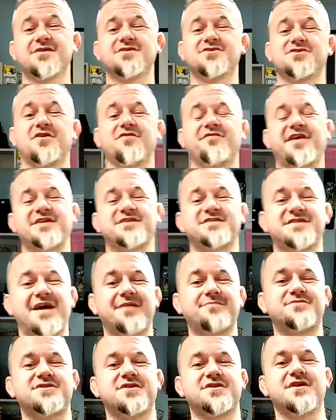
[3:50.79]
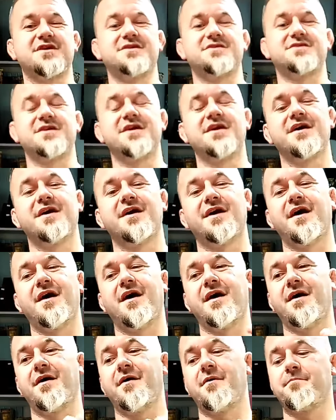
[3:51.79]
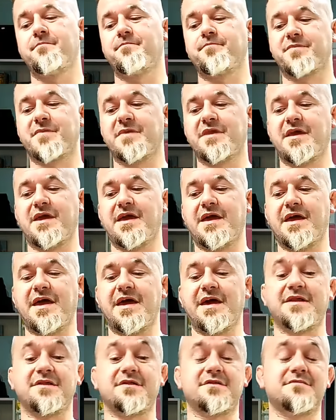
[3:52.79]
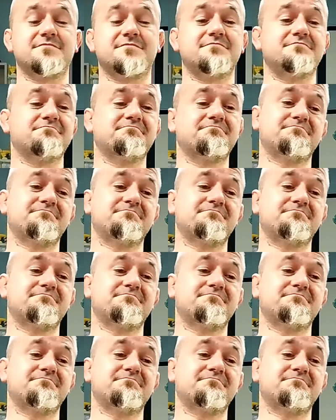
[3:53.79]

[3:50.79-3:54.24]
sort of accepted in